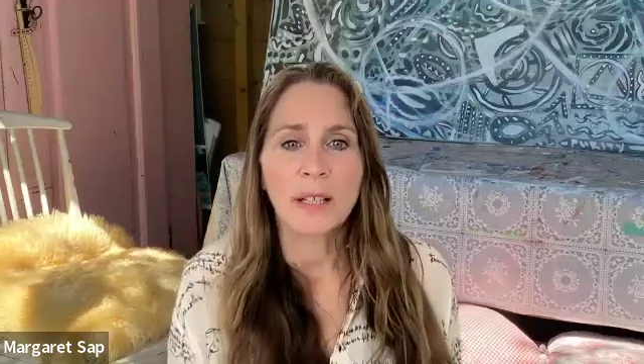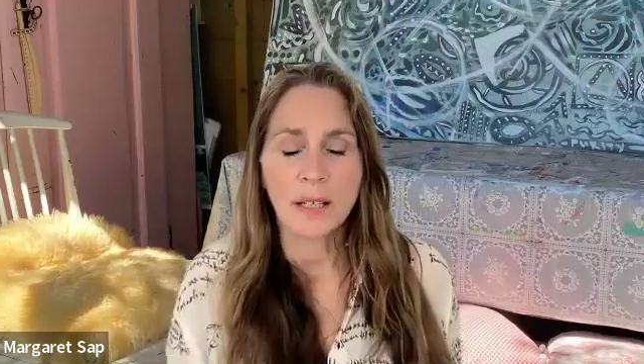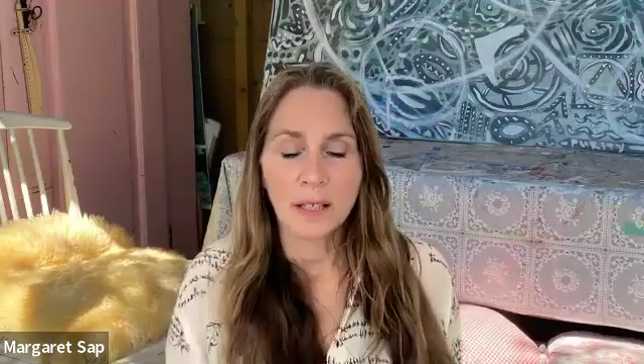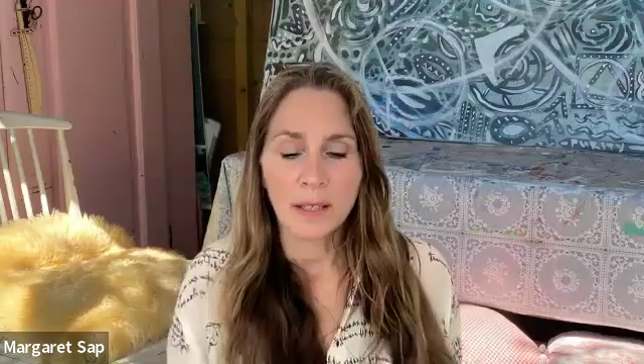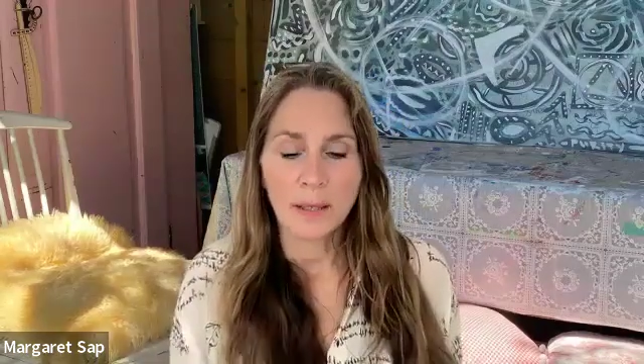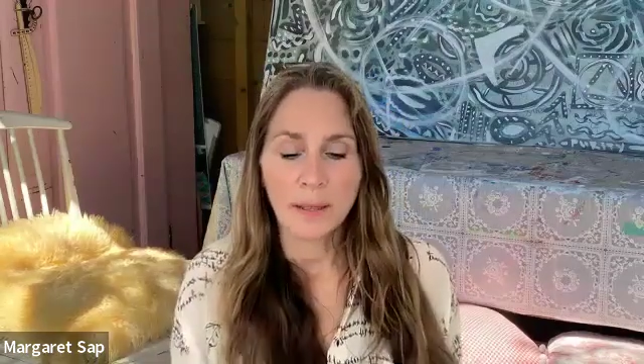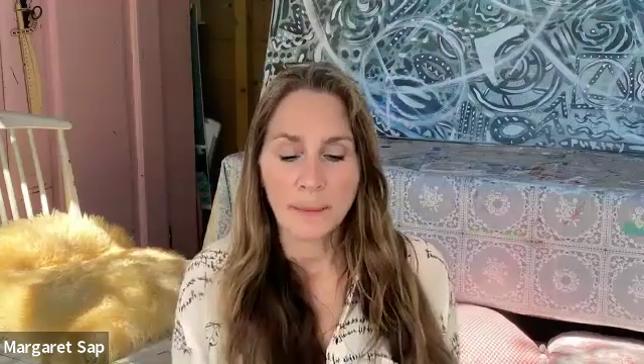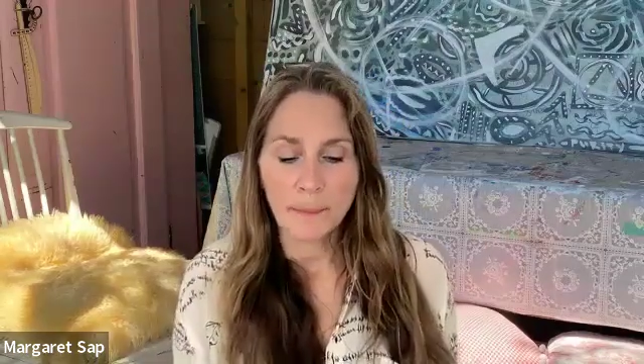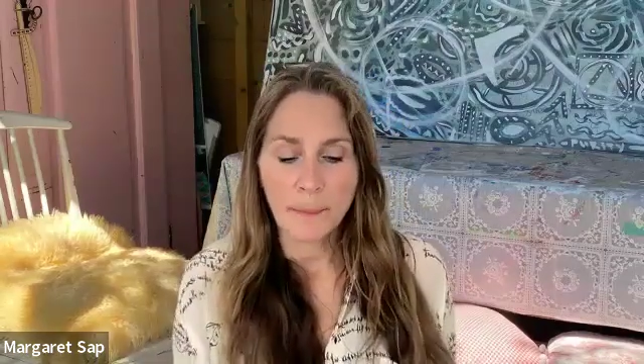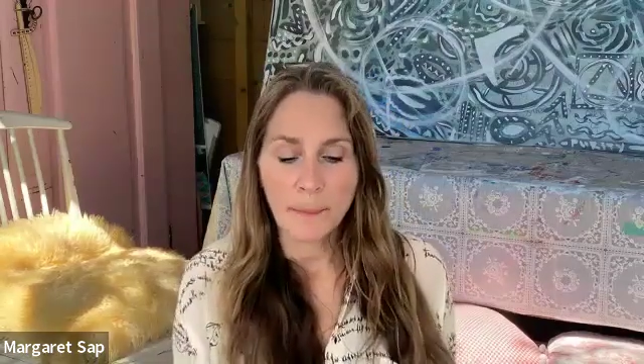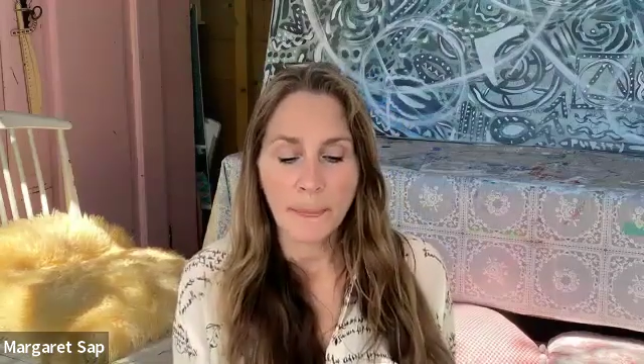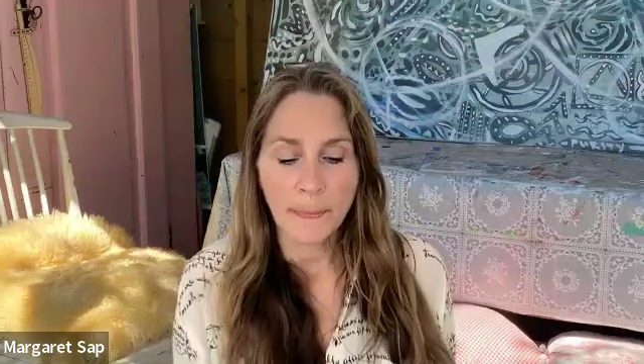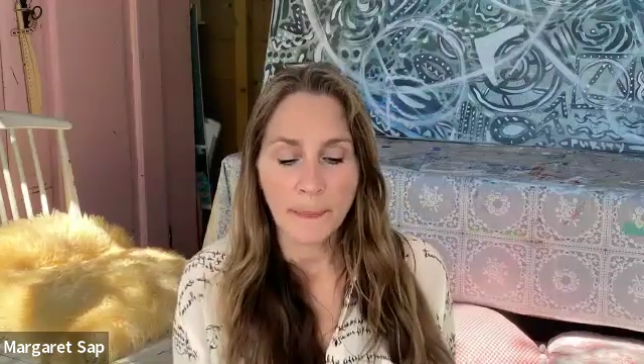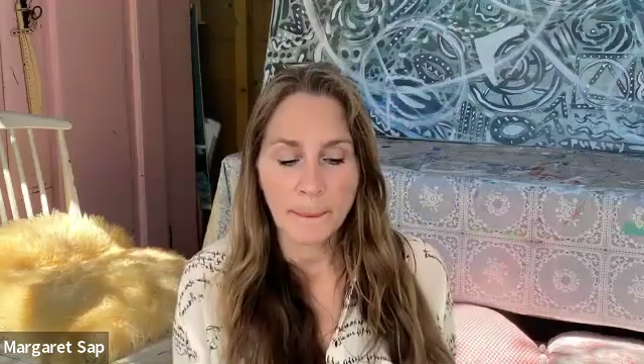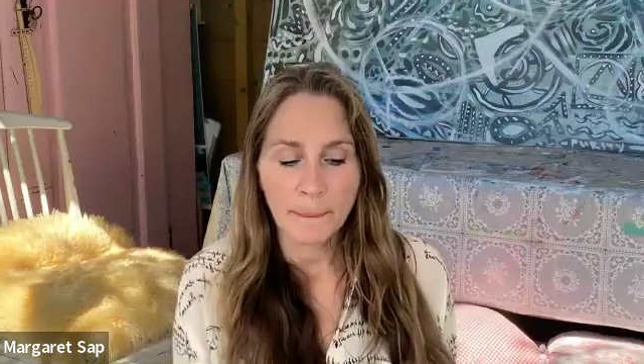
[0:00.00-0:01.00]

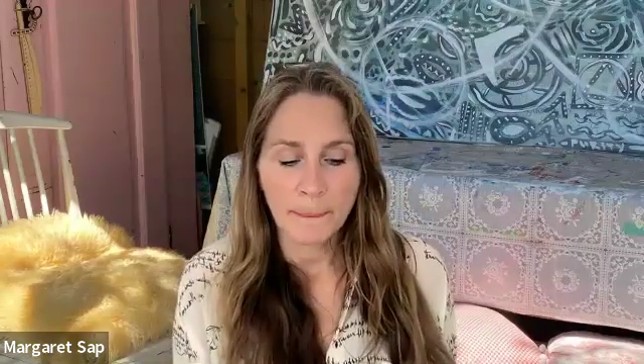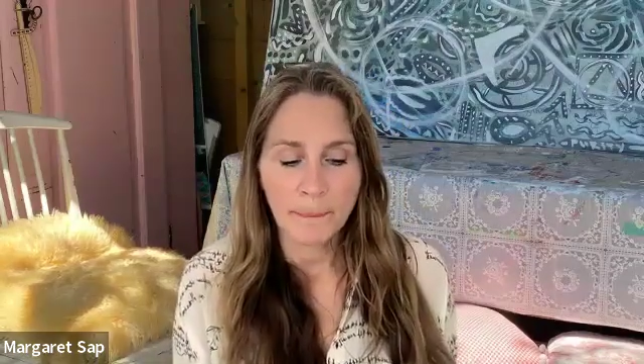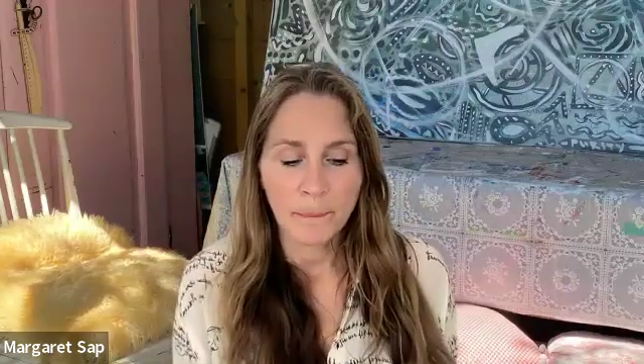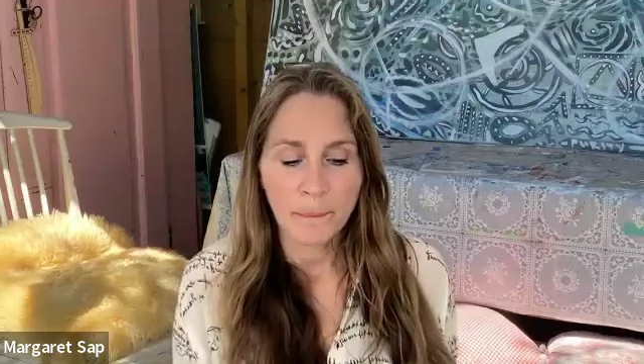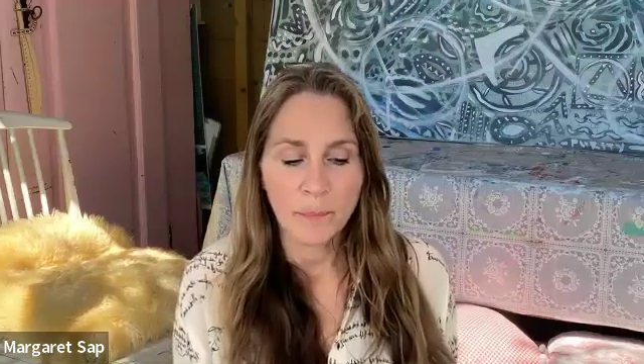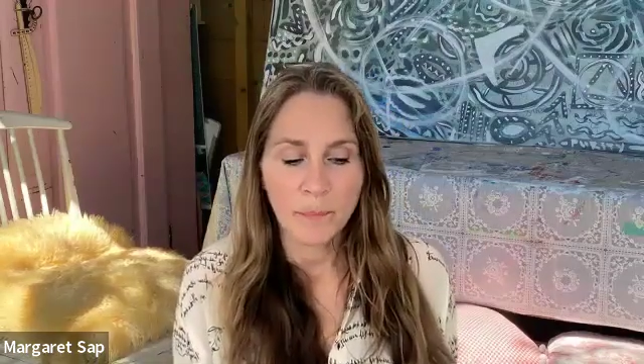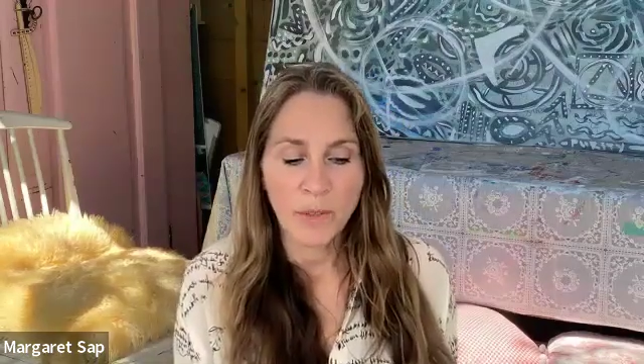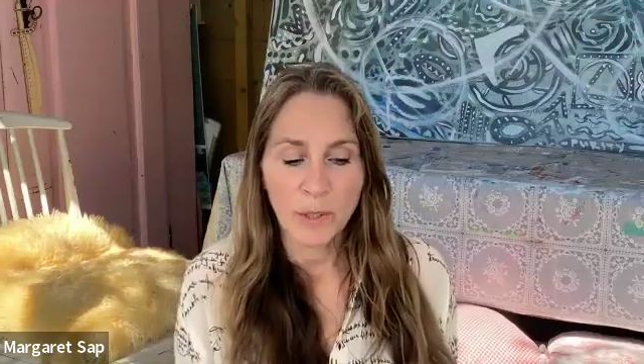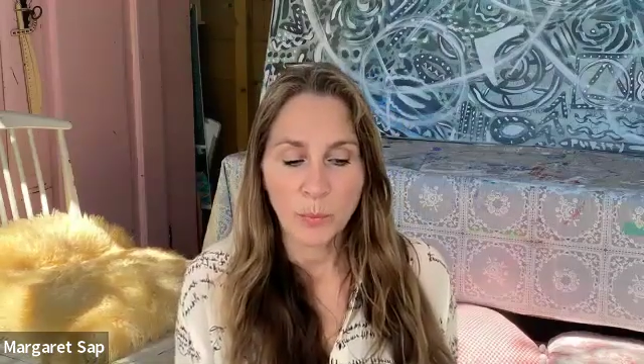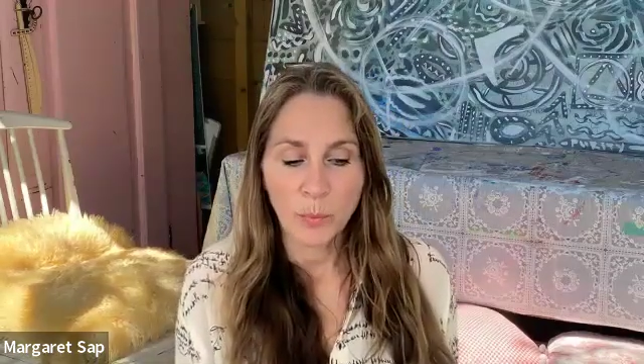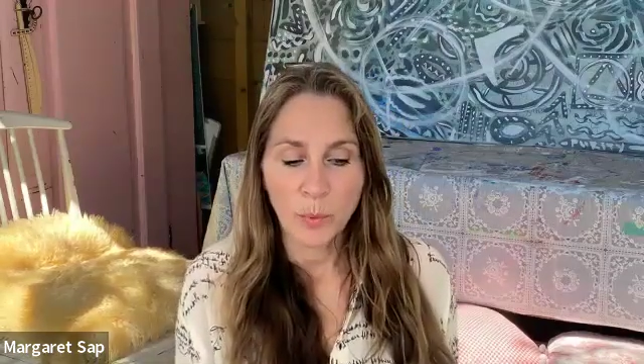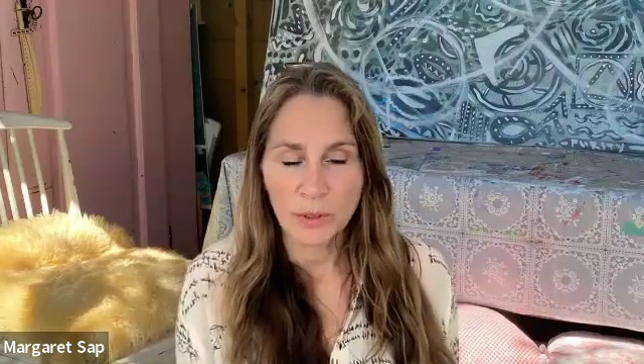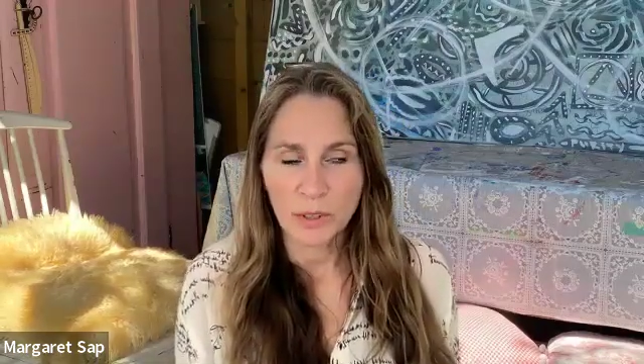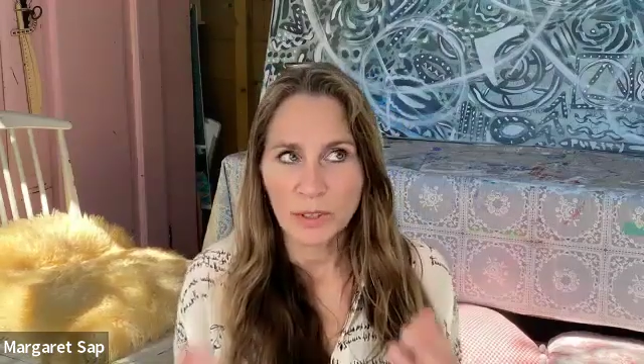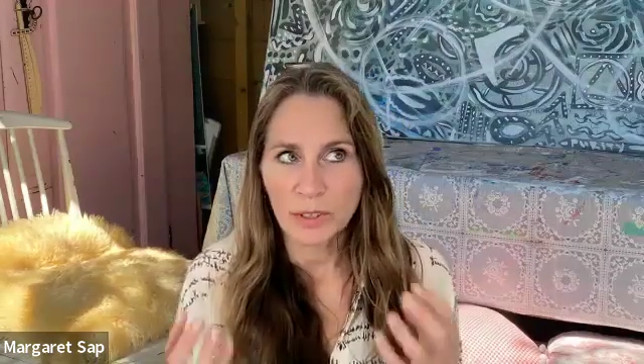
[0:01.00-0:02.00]
that
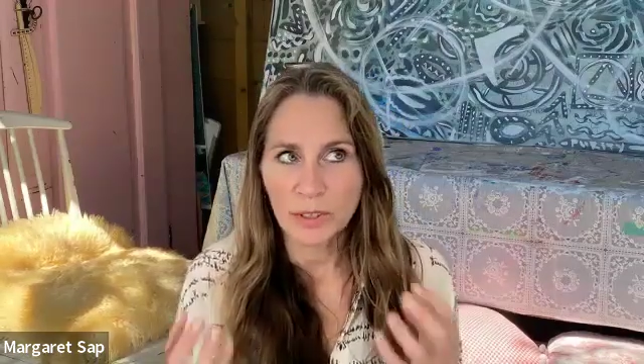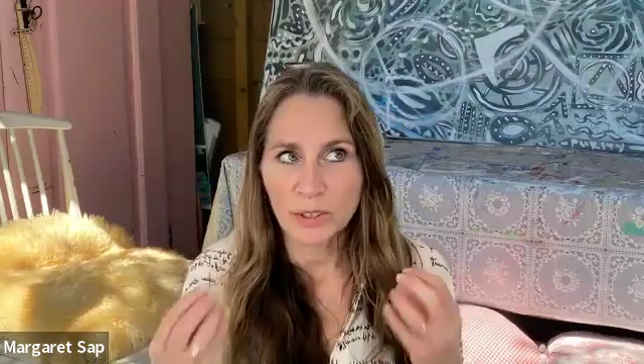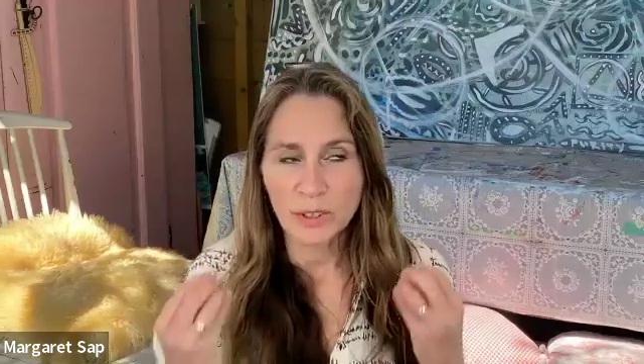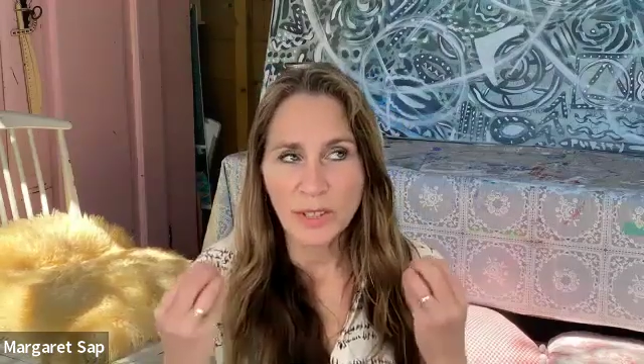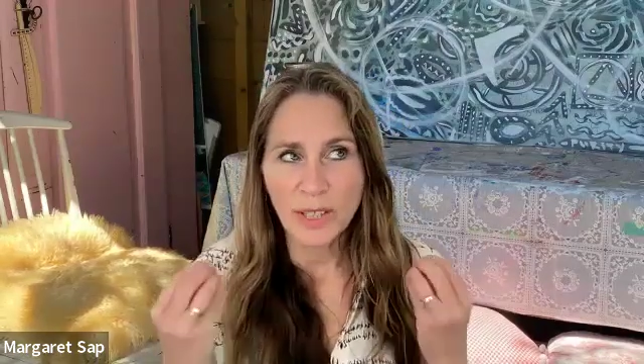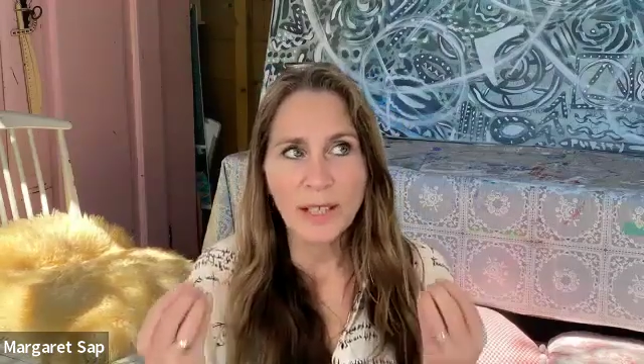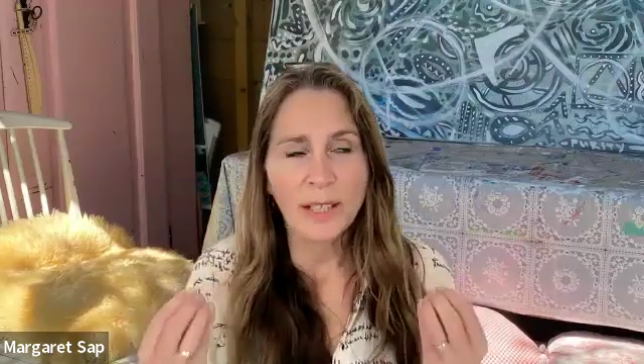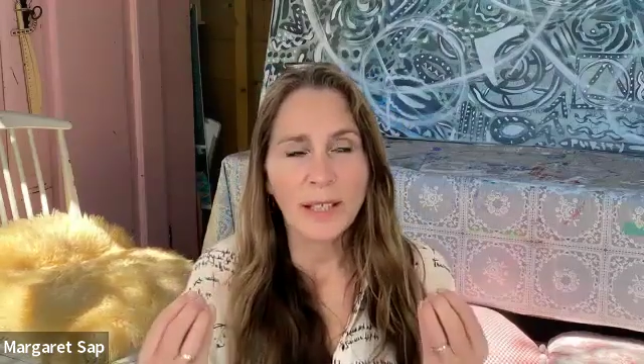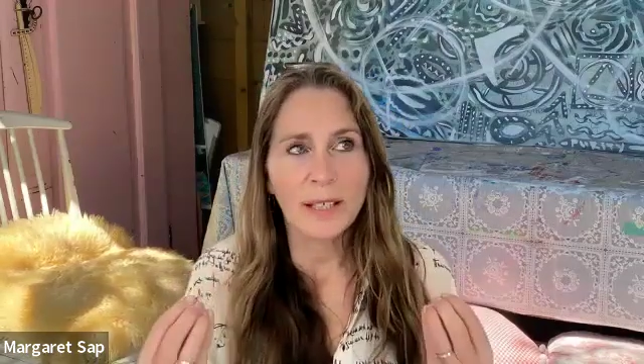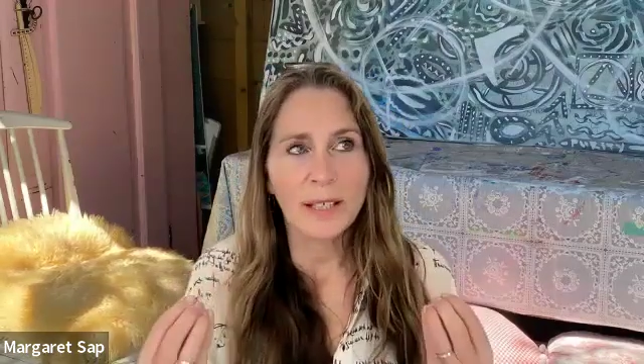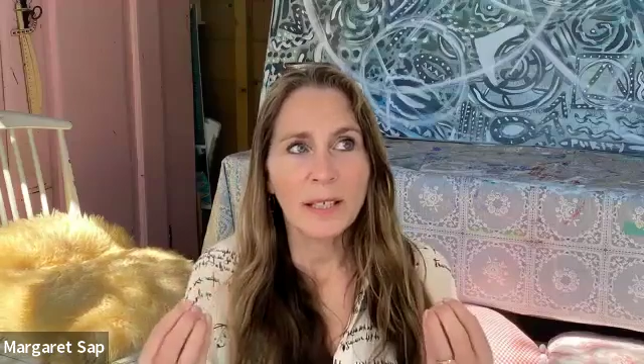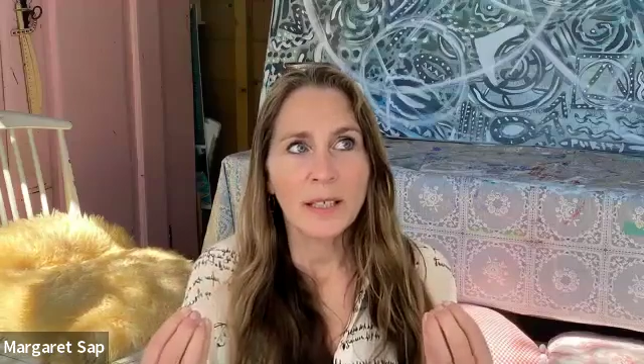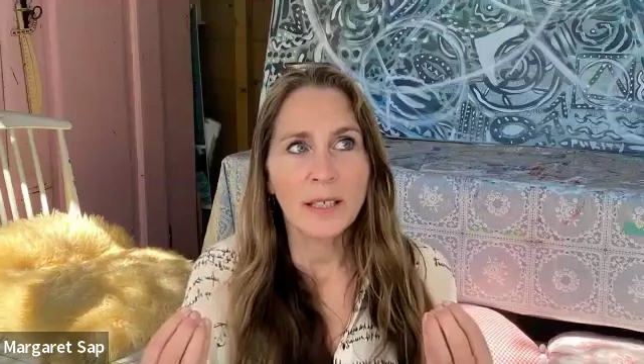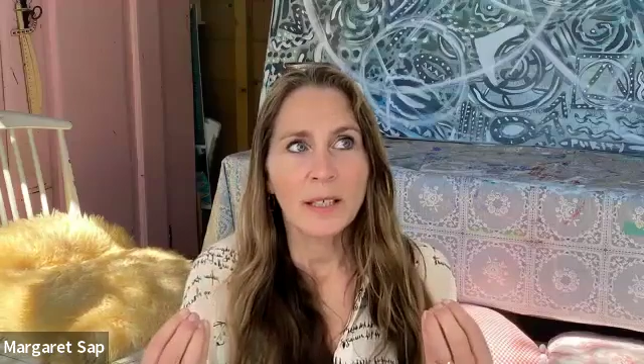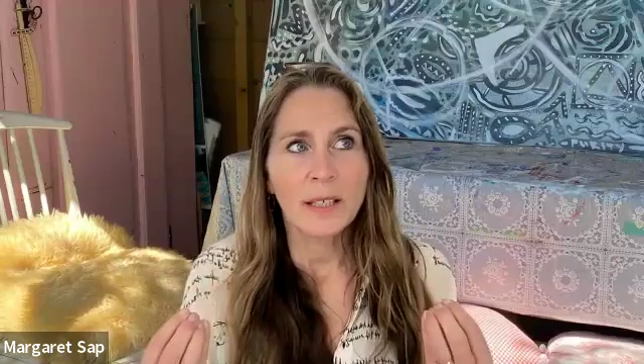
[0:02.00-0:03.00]
what it is
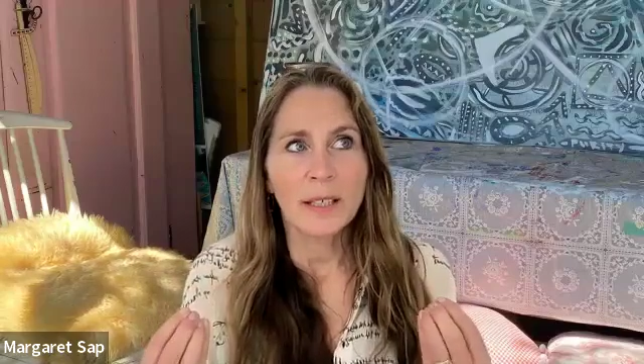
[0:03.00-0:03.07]
thinking